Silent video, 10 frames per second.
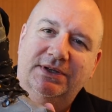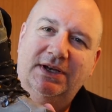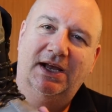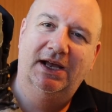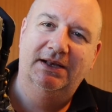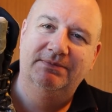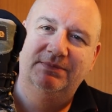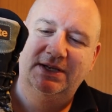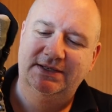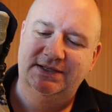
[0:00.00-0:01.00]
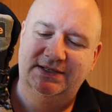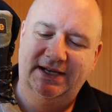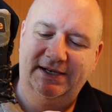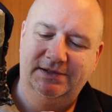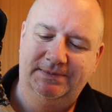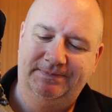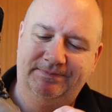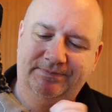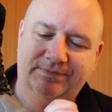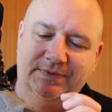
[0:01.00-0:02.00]
These are steel,
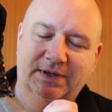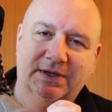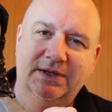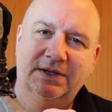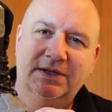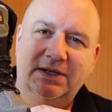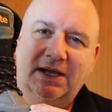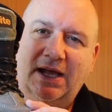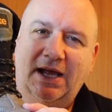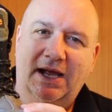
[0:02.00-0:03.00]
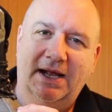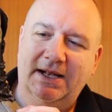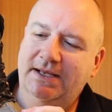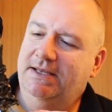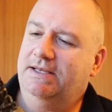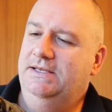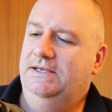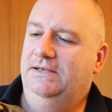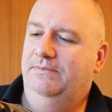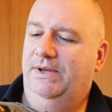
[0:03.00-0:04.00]
but
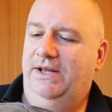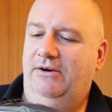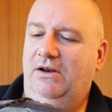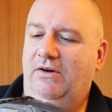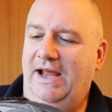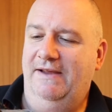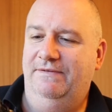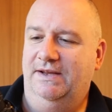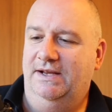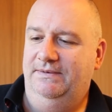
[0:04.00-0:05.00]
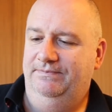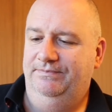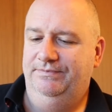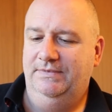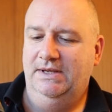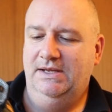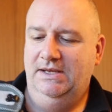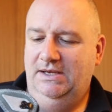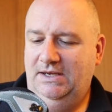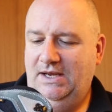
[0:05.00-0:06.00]
they're a lot heavier,
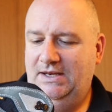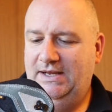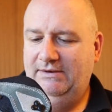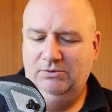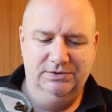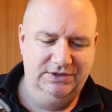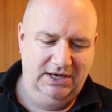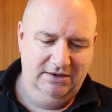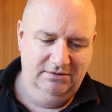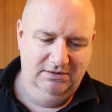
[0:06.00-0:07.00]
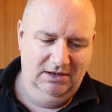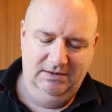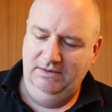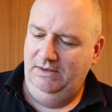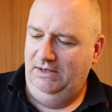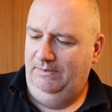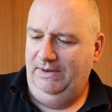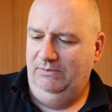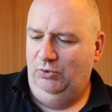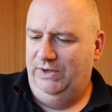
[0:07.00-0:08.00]
and they're also a
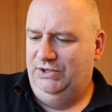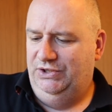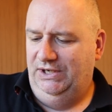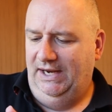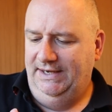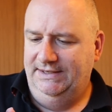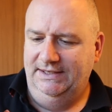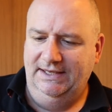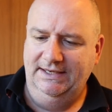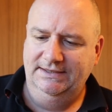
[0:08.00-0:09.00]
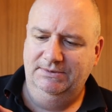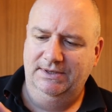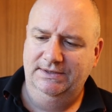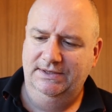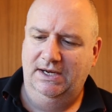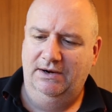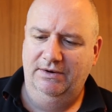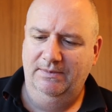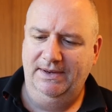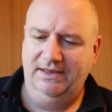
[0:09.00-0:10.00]
bit more insulated, these ones are,
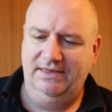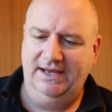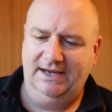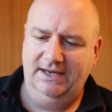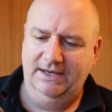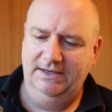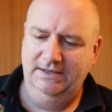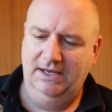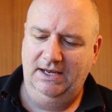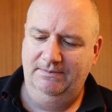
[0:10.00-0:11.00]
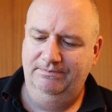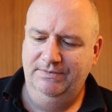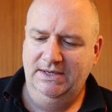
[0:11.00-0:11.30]
and a bit thicker, so